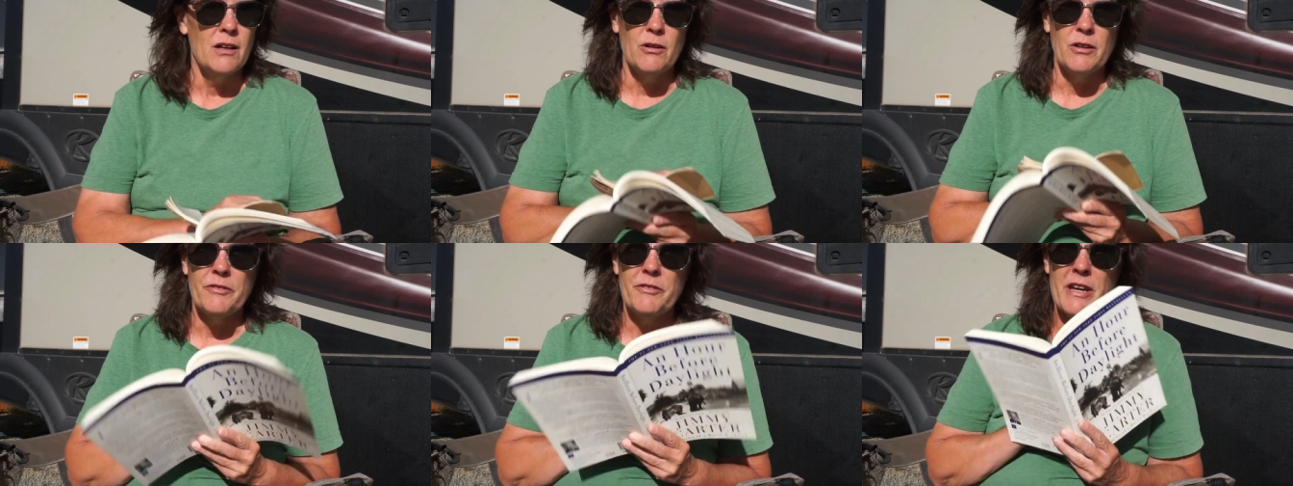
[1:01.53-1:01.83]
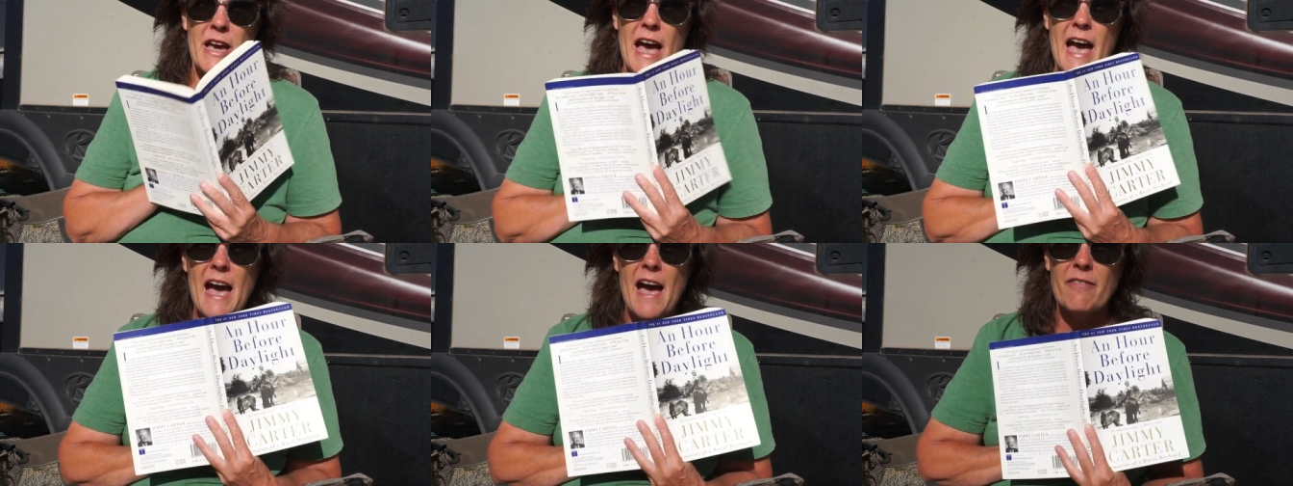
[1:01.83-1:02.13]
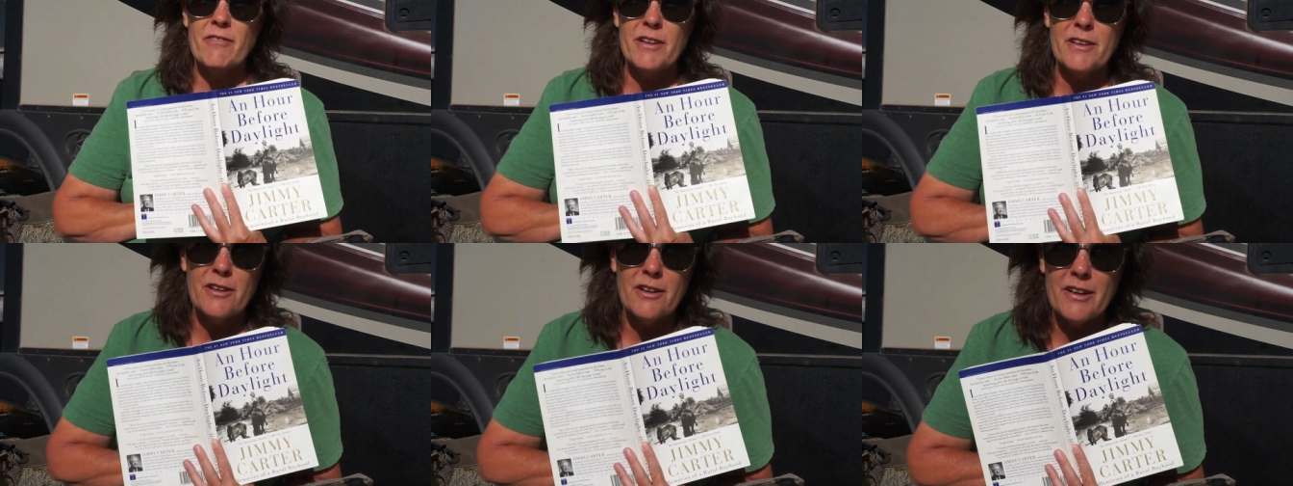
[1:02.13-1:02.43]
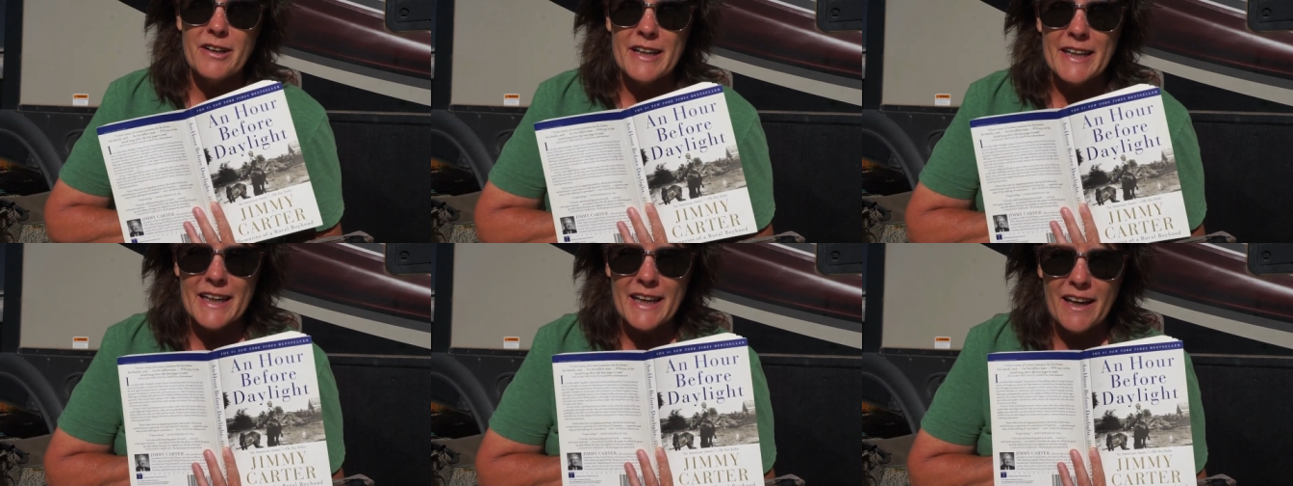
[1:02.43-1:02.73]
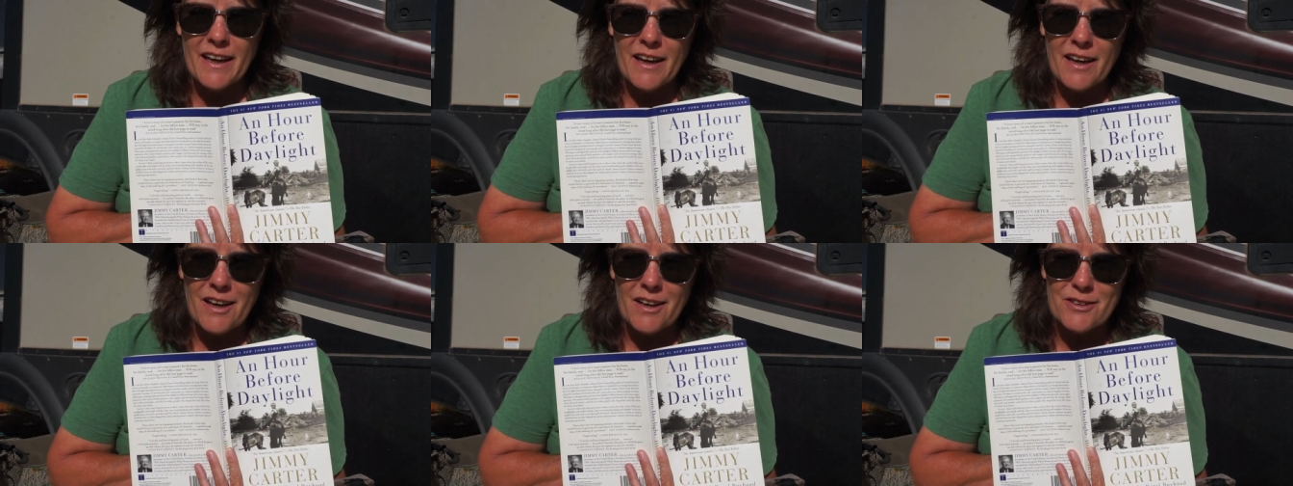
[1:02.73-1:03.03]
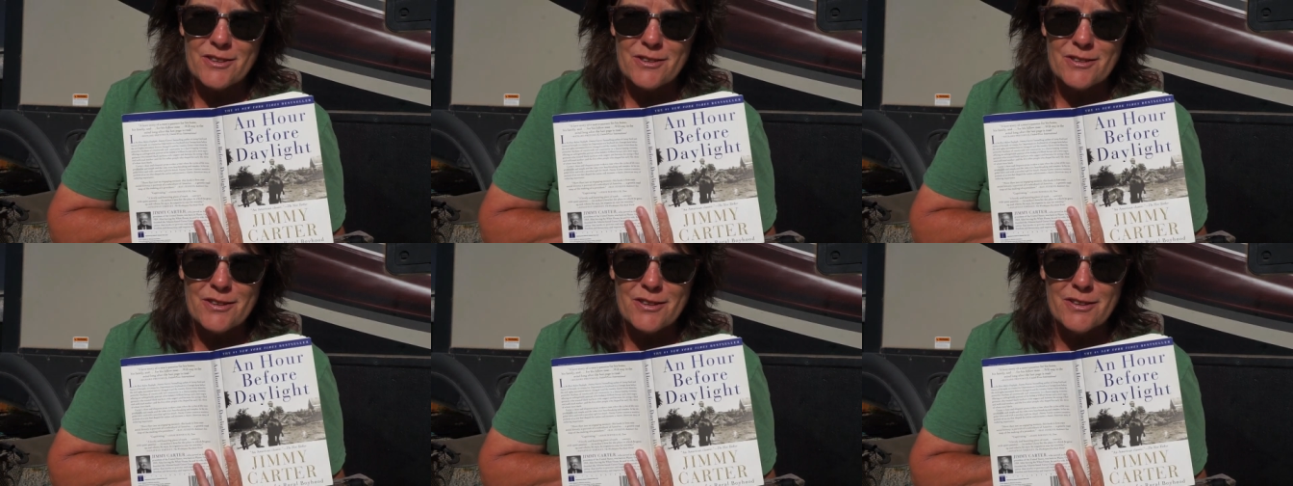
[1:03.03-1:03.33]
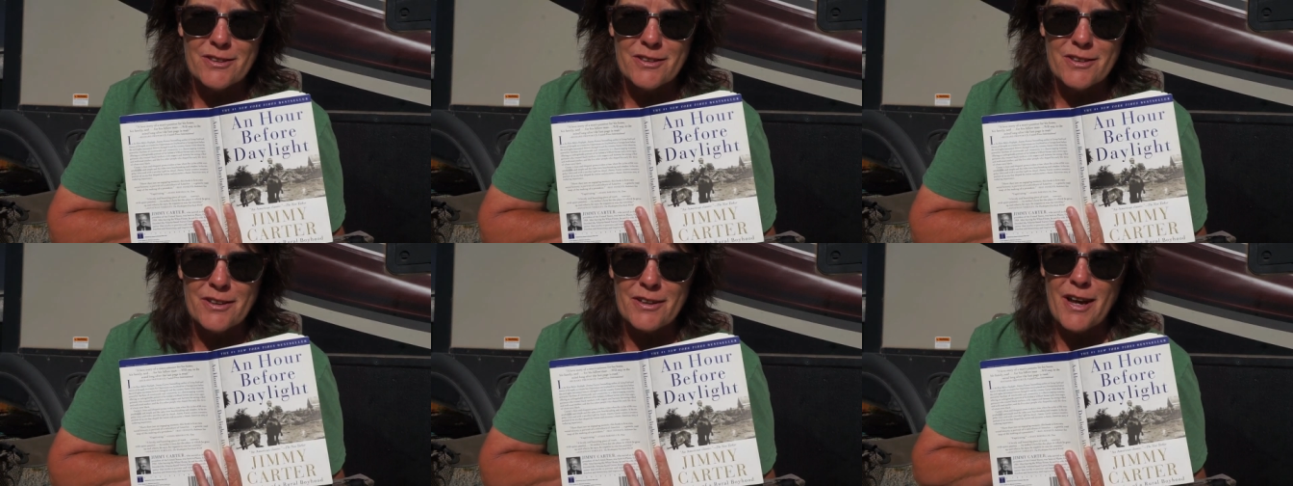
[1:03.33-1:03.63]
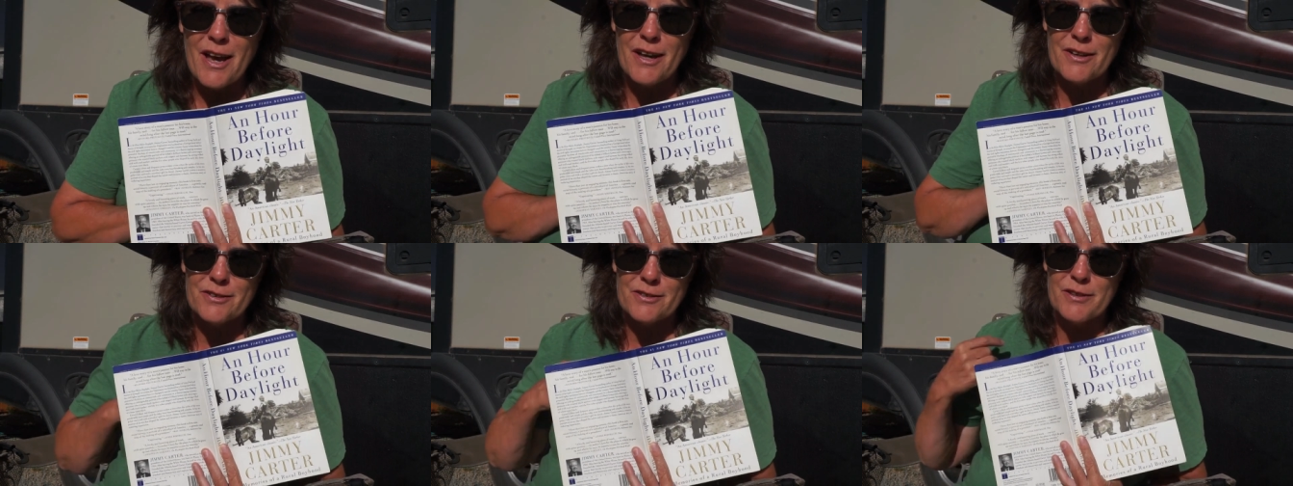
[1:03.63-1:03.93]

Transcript: If you haven't already guessed, it has